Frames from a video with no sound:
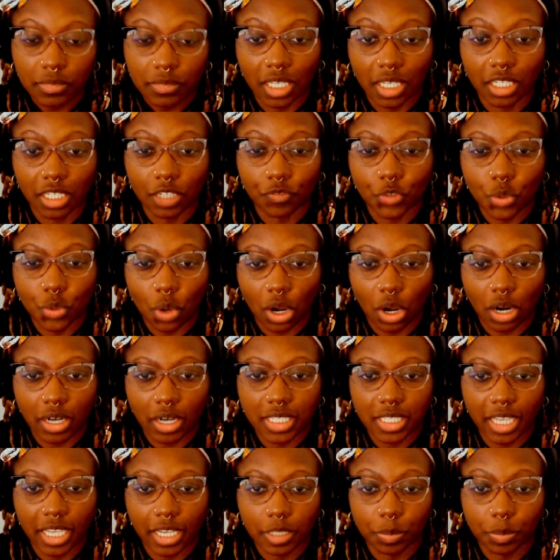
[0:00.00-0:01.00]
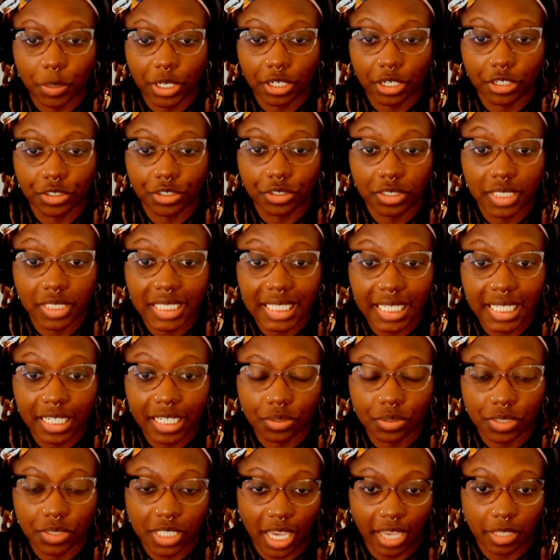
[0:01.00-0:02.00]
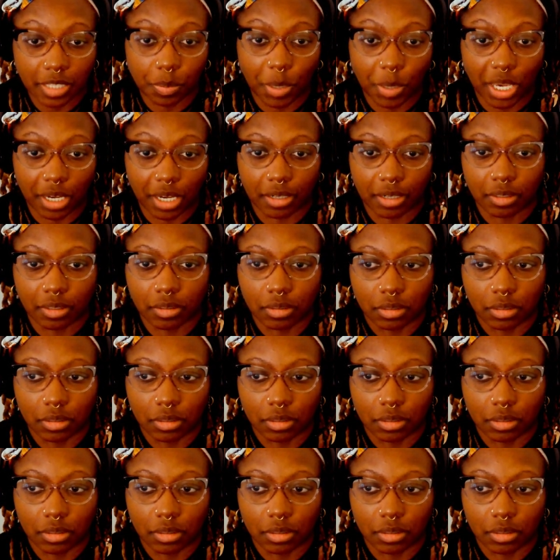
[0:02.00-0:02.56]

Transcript: And if you are a taxpayer, you're an illegal taxpayer.